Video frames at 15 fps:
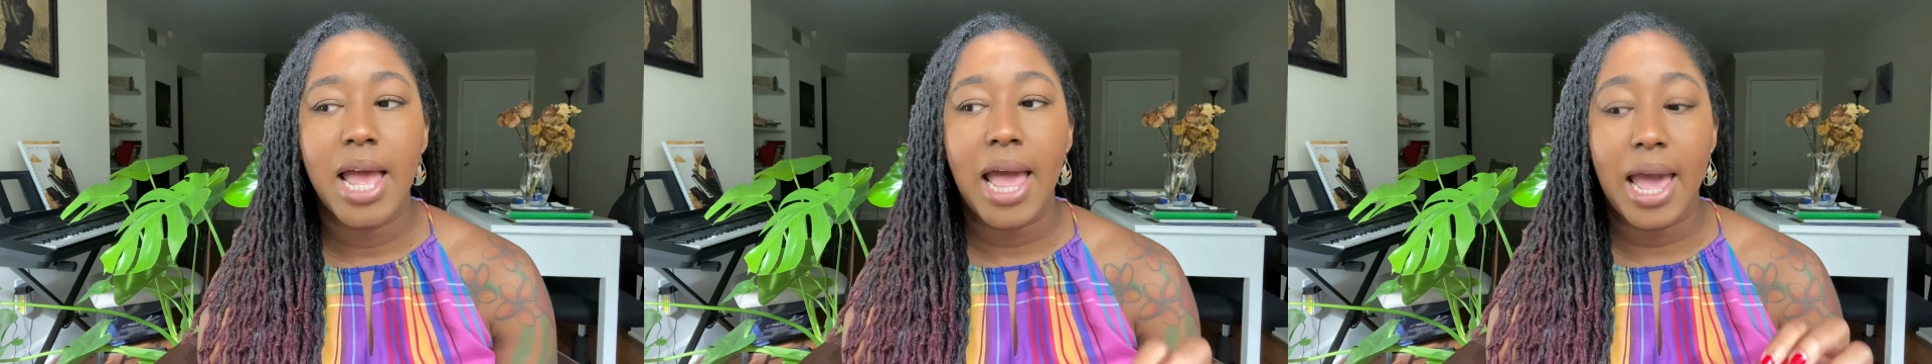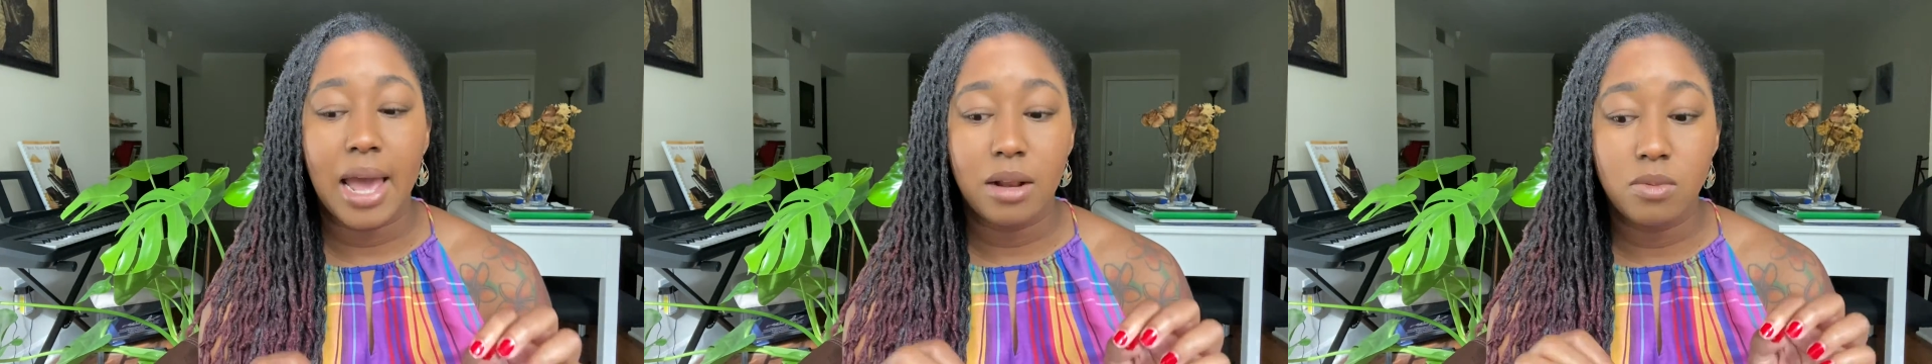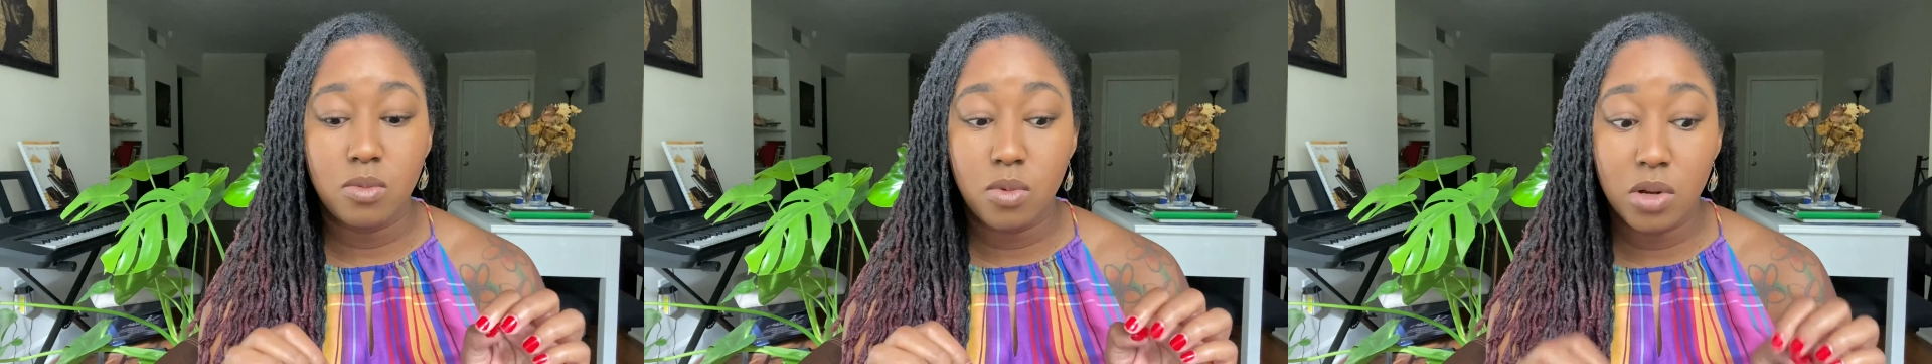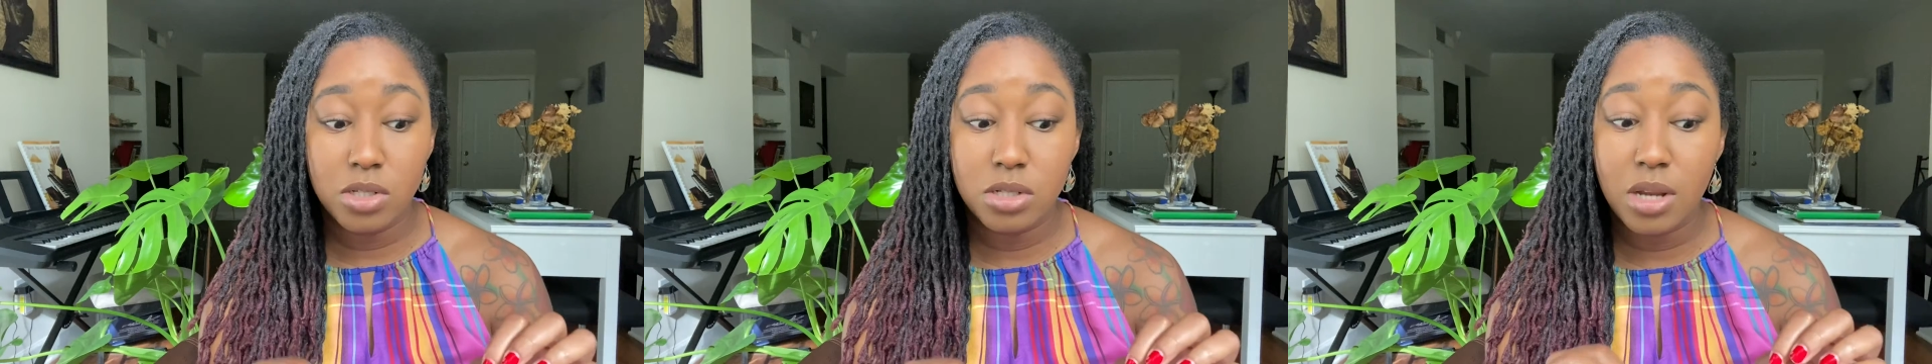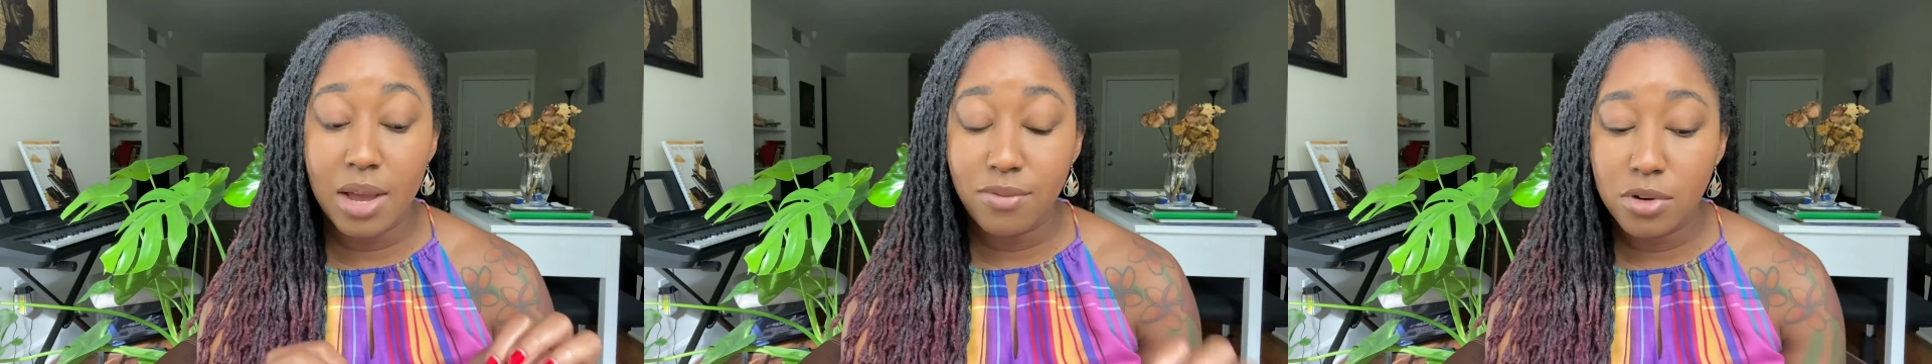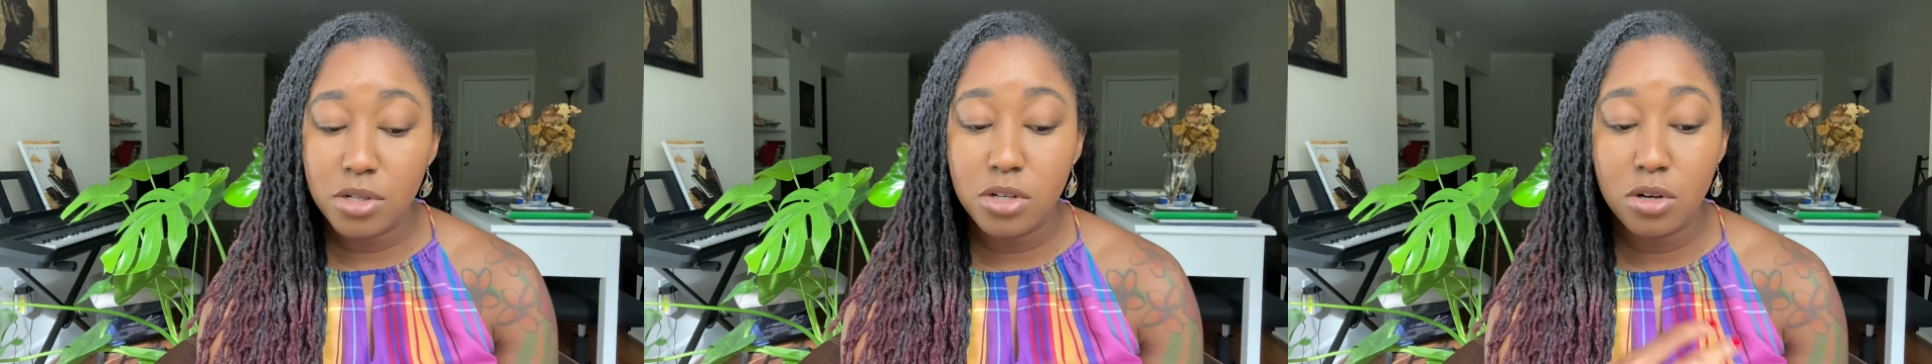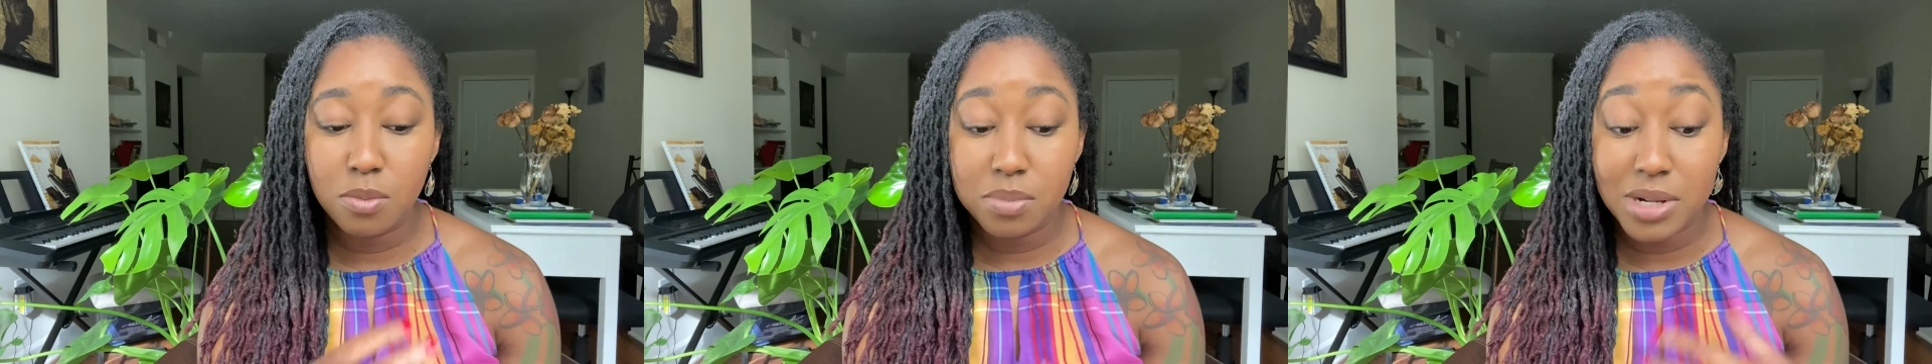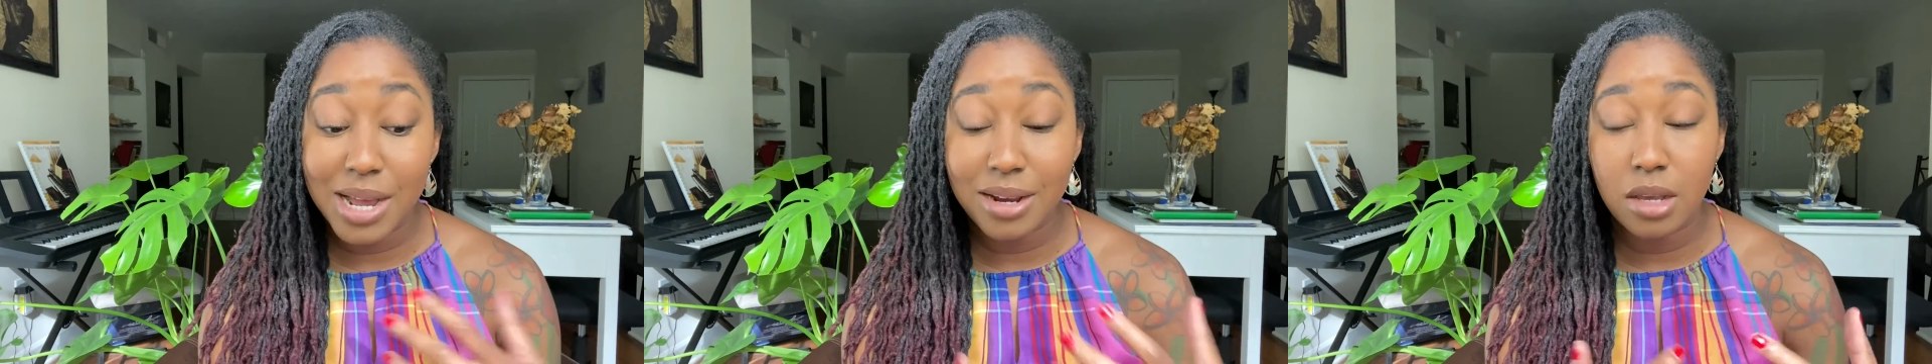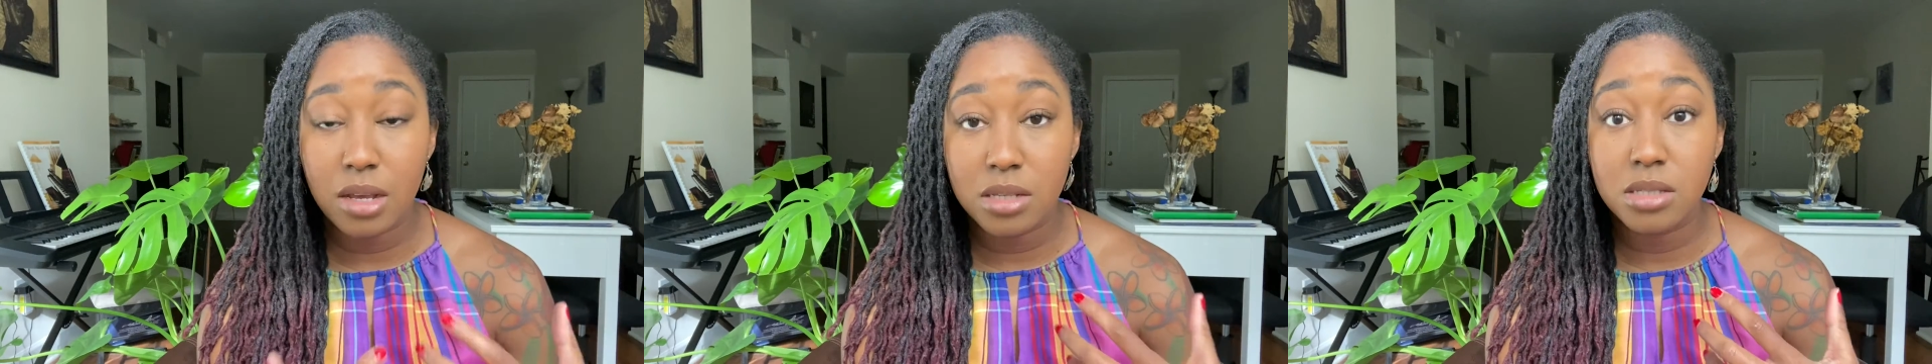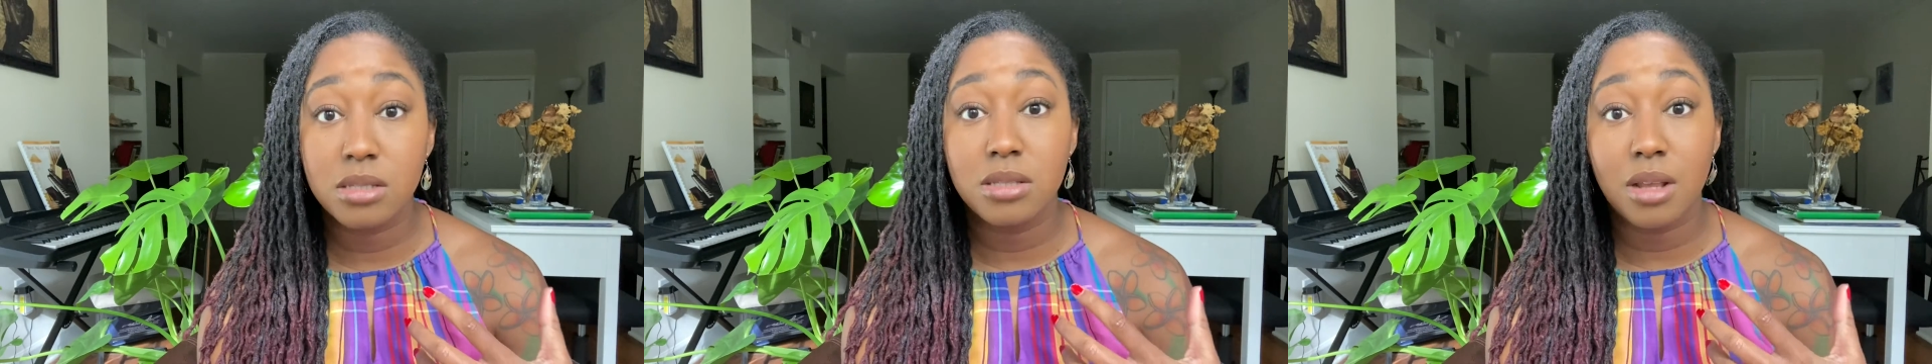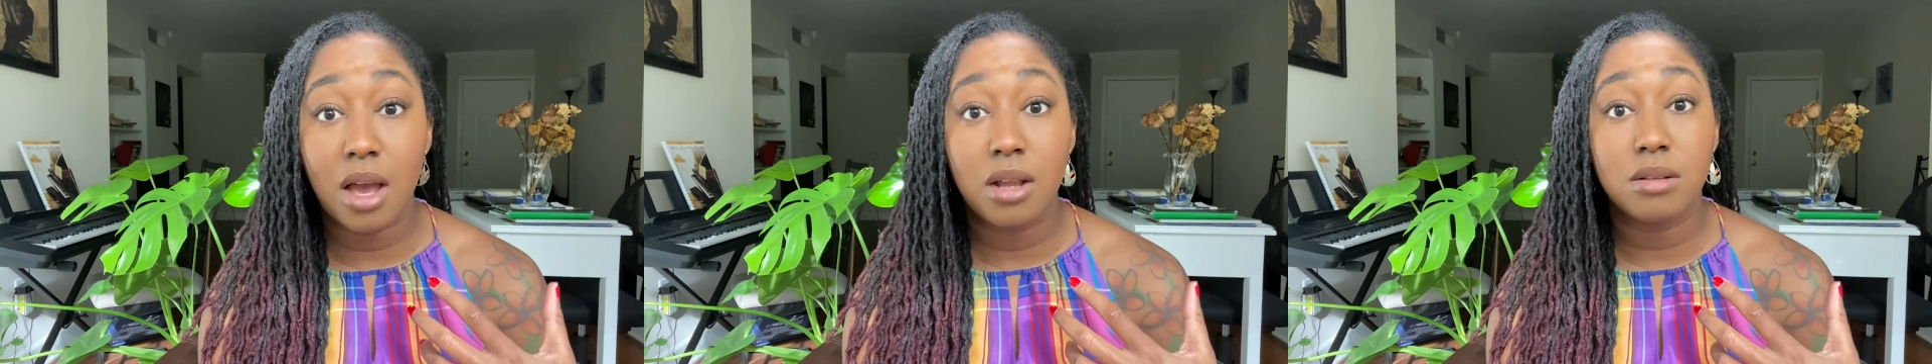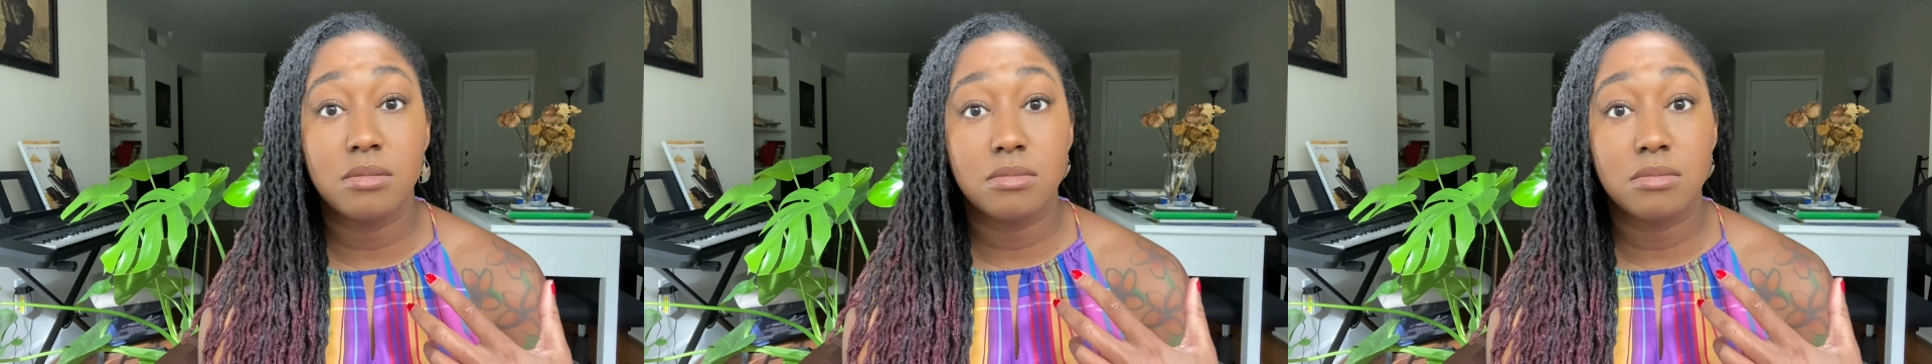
and whatever you're planning is not